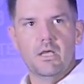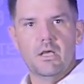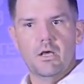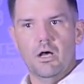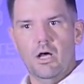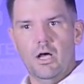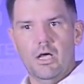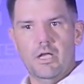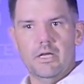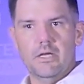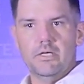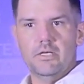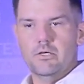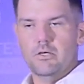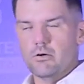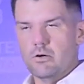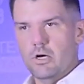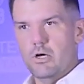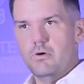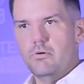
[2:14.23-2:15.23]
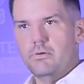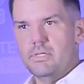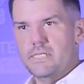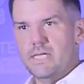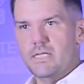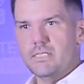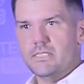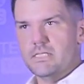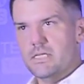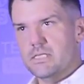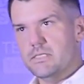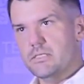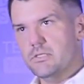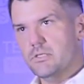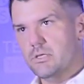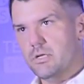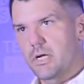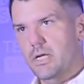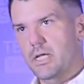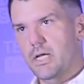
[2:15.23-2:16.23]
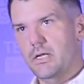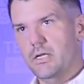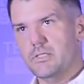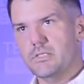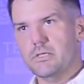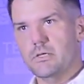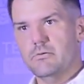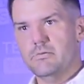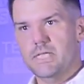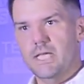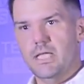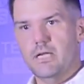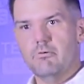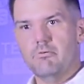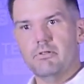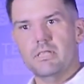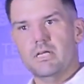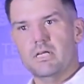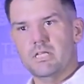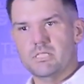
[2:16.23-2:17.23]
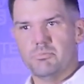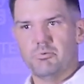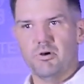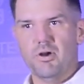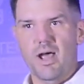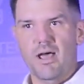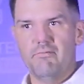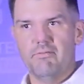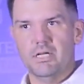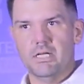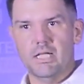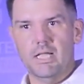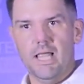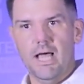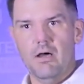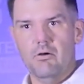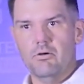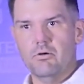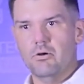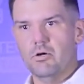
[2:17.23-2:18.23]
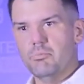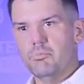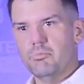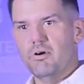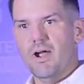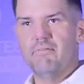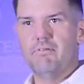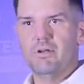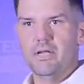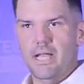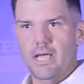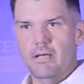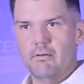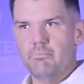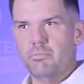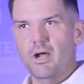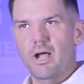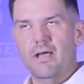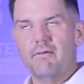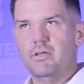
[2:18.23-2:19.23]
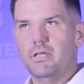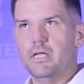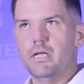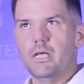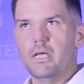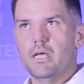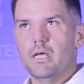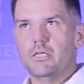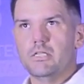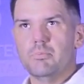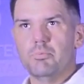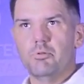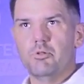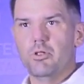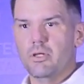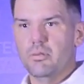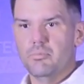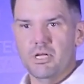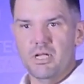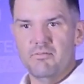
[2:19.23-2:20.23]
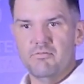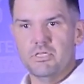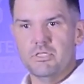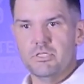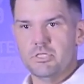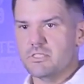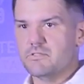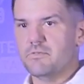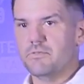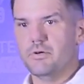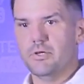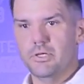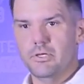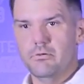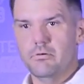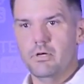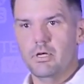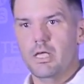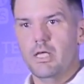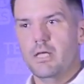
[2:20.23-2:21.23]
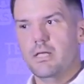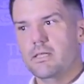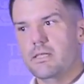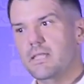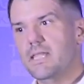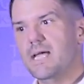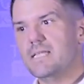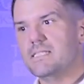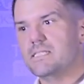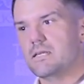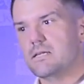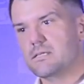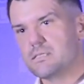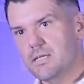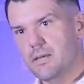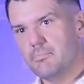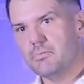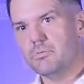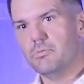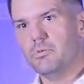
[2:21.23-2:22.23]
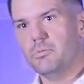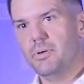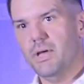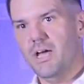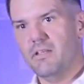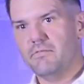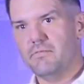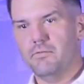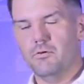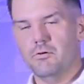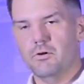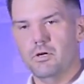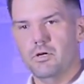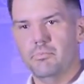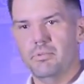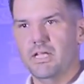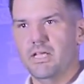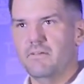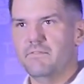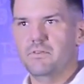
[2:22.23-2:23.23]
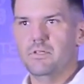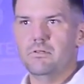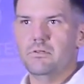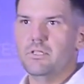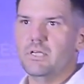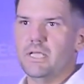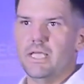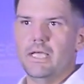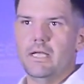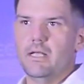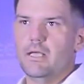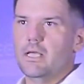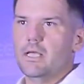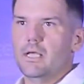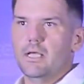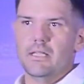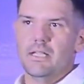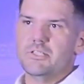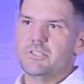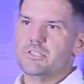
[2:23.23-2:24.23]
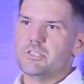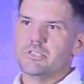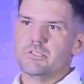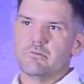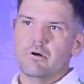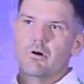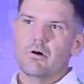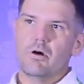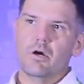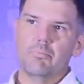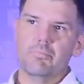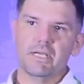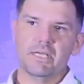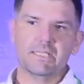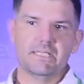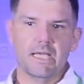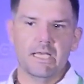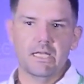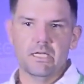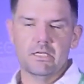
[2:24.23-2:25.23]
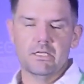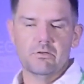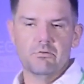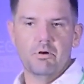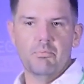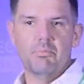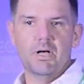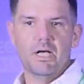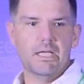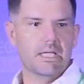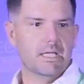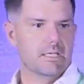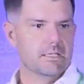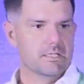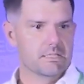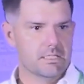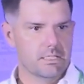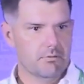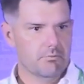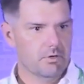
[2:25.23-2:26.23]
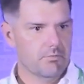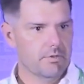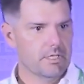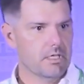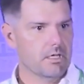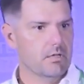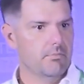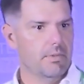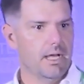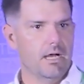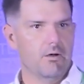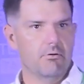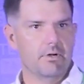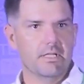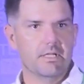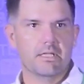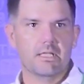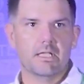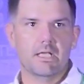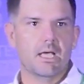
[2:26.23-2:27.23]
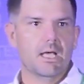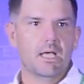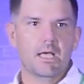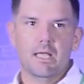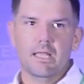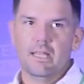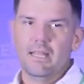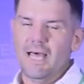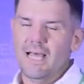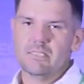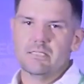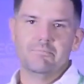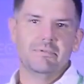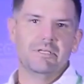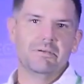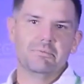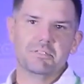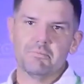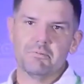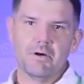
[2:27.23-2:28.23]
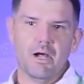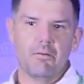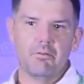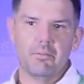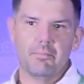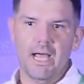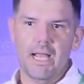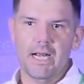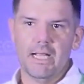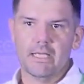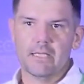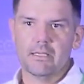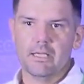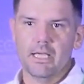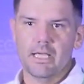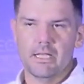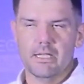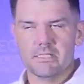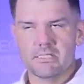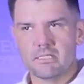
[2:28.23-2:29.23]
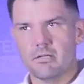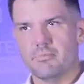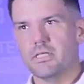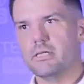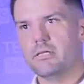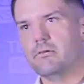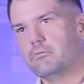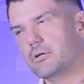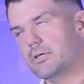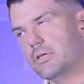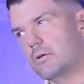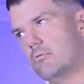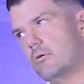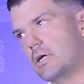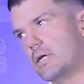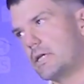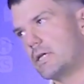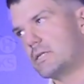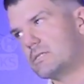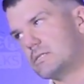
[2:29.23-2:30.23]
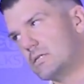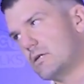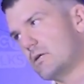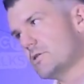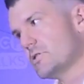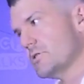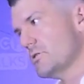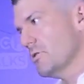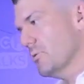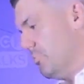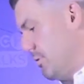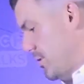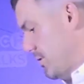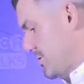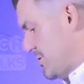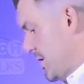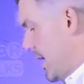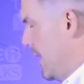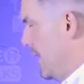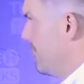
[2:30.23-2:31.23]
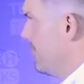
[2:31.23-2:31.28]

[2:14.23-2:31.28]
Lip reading: on your own data sets and training on its own data within its private cloud or private deployment of it just for you, then that's an acceptable path forward. But if you look at, let's just throw our big data into a bucket and see what we come out with, that to me is problematic and is something you really want to consider as you approach that.